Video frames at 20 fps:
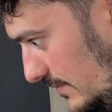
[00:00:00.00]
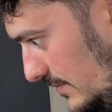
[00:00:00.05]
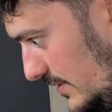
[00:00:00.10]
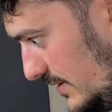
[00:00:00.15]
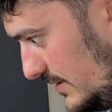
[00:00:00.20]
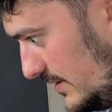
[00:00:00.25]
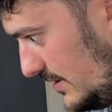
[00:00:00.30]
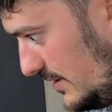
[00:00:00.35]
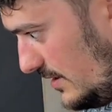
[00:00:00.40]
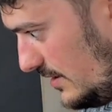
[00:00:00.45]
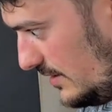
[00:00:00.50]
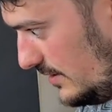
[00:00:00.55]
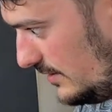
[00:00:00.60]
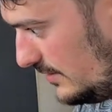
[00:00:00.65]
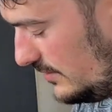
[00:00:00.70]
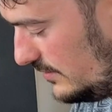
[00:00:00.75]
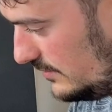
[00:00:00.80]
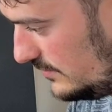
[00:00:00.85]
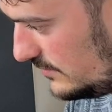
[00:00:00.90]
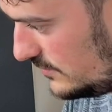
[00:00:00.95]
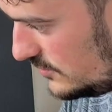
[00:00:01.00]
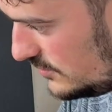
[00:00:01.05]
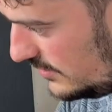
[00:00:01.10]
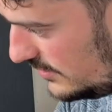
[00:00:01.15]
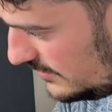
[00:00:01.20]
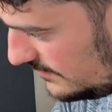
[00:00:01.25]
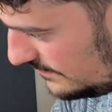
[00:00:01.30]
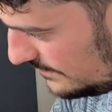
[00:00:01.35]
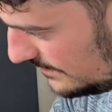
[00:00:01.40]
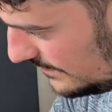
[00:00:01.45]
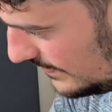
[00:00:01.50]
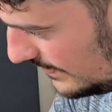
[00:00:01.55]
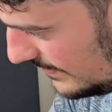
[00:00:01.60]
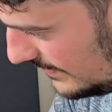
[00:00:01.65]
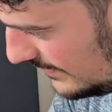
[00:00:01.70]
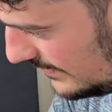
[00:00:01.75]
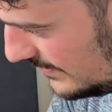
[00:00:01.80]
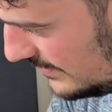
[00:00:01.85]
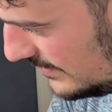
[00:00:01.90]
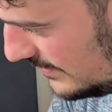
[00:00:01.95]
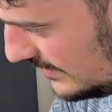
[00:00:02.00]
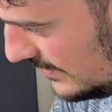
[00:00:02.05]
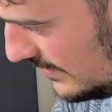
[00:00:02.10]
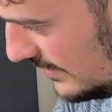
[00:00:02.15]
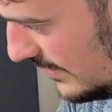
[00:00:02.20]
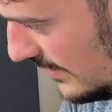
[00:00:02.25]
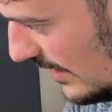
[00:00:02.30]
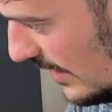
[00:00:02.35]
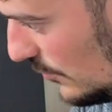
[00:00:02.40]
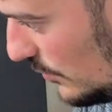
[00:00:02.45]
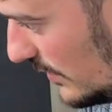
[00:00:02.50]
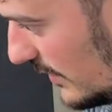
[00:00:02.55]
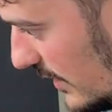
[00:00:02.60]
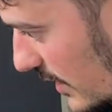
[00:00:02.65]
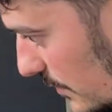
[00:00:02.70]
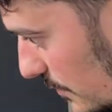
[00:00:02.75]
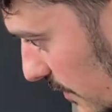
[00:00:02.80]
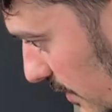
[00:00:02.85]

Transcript: tying in the tree. I will keep it